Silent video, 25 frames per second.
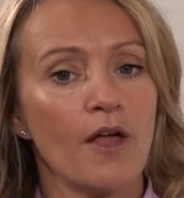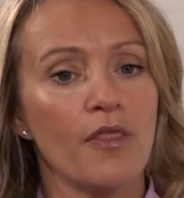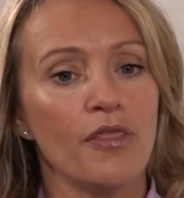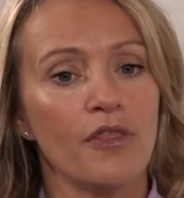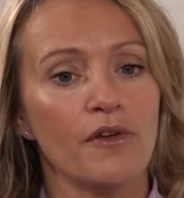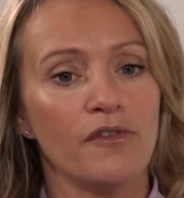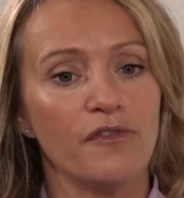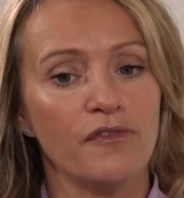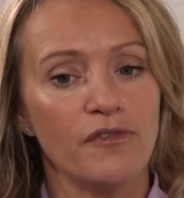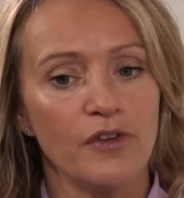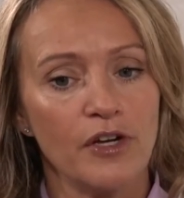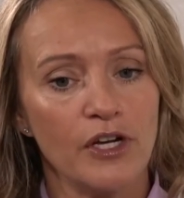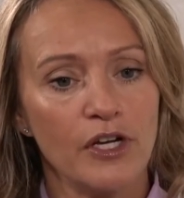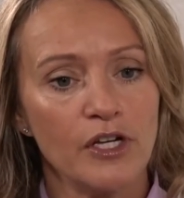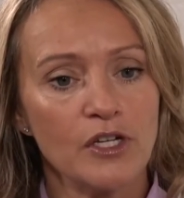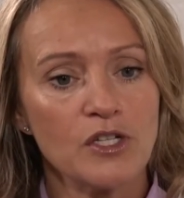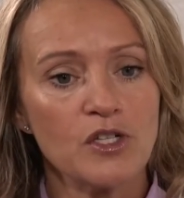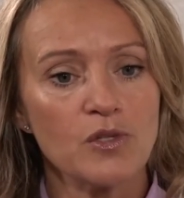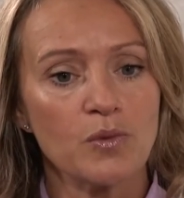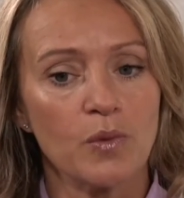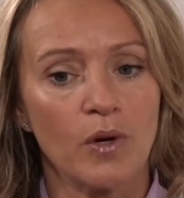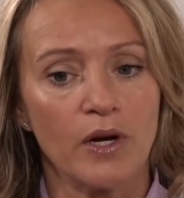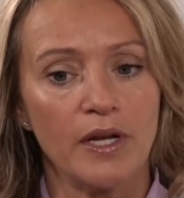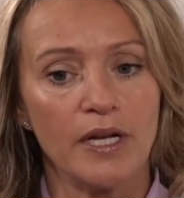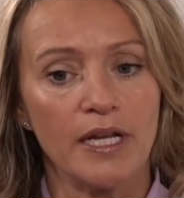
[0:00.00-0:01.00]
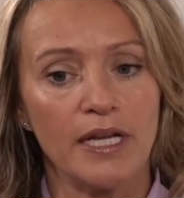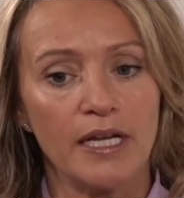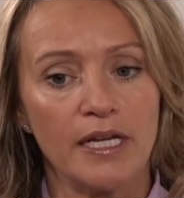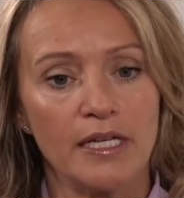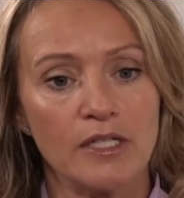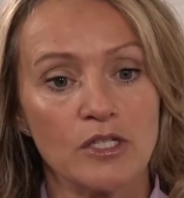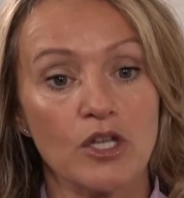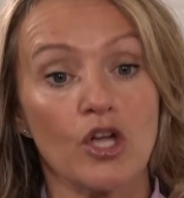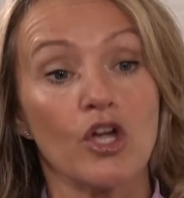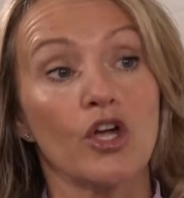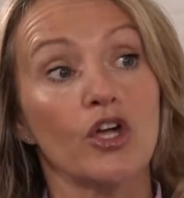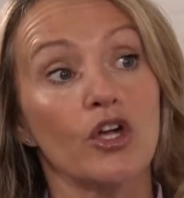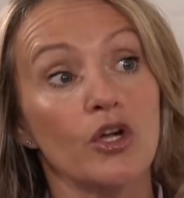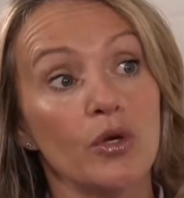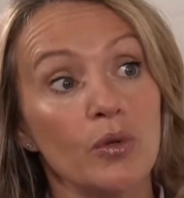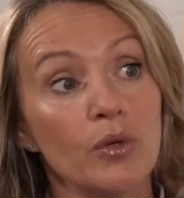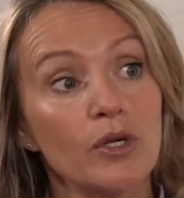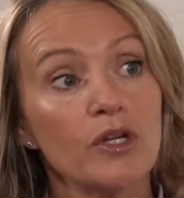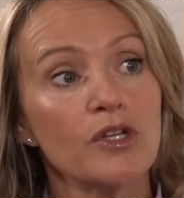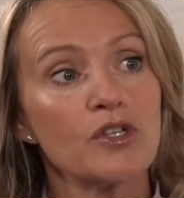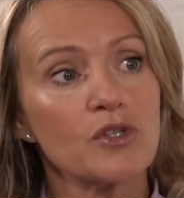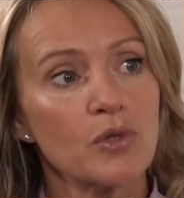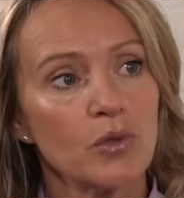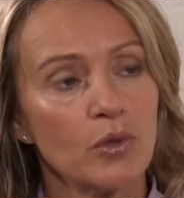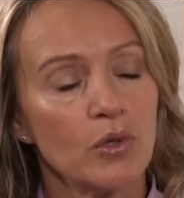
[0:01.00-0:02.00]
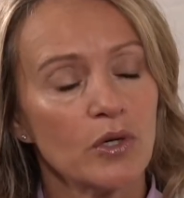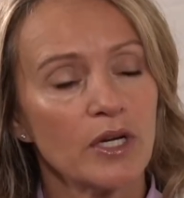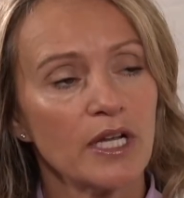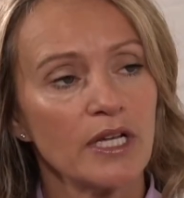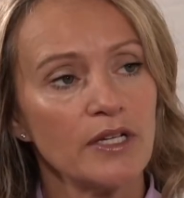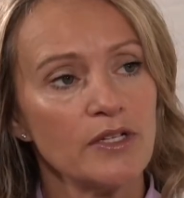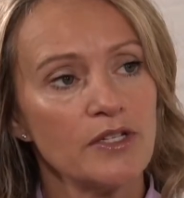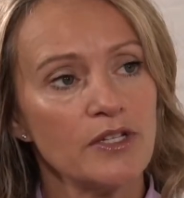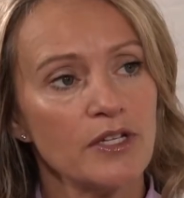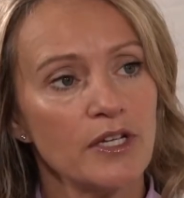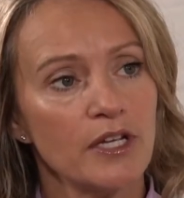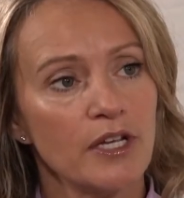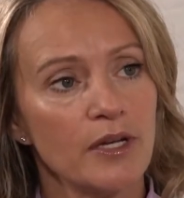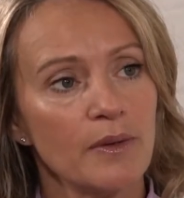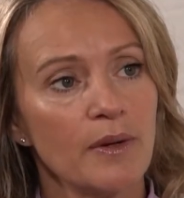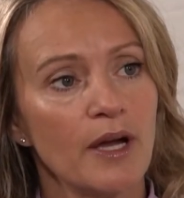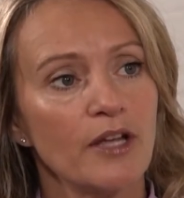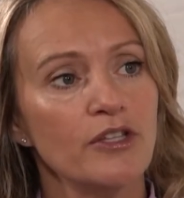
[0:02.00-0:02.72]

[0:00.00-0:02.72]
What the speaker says: The first one is who you're talking to